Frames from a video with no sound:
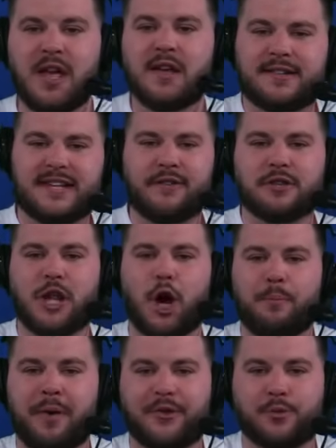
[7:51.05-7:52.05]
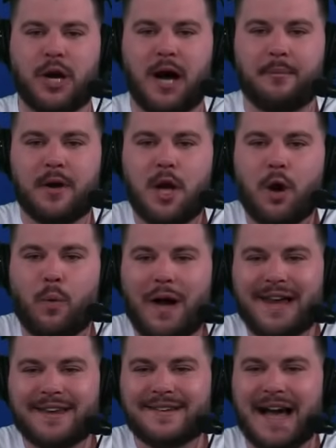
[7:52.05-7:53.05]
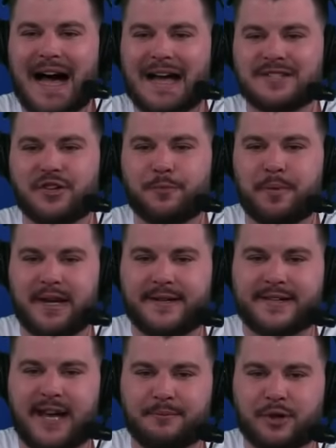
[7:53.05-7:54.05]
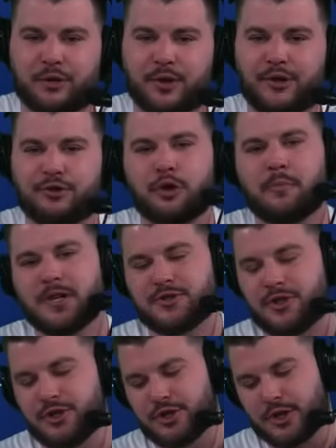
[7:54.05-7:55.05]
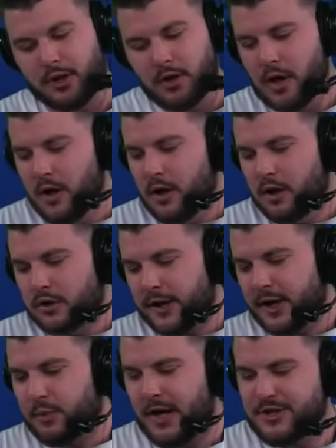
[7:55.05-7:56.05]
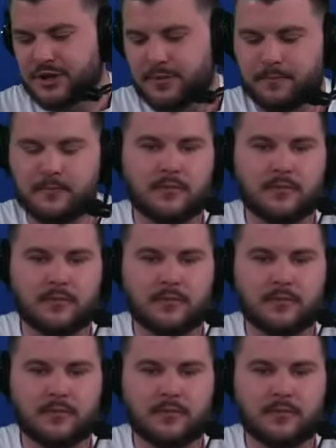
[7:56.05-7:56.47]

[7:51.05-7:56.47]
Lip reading: Steven Lopez, what up? Why has Hodgins' playing time decreased so much this year? Great question.